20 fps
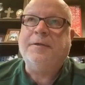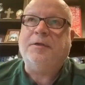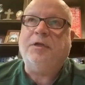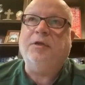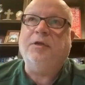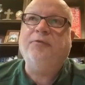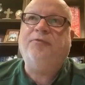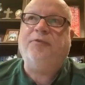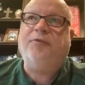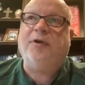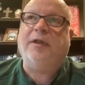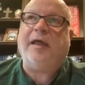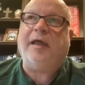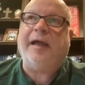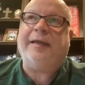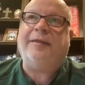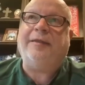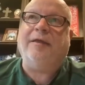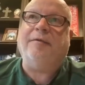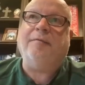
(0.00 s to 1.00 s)
Do you feel
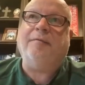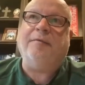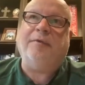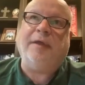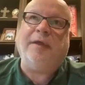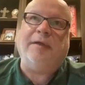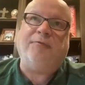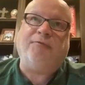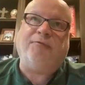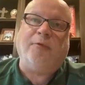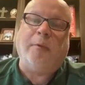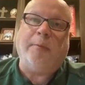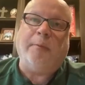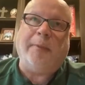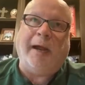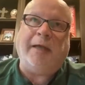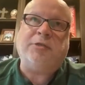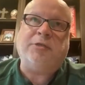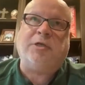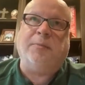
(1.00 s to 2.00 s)
like that from a
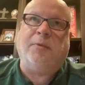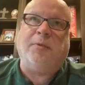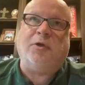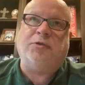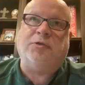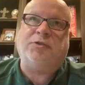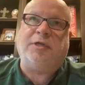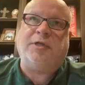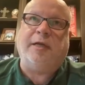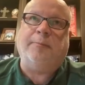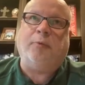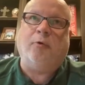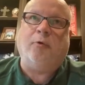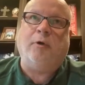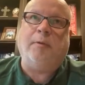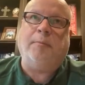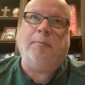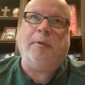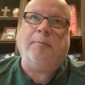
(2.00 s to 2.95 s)
basketball standpoint,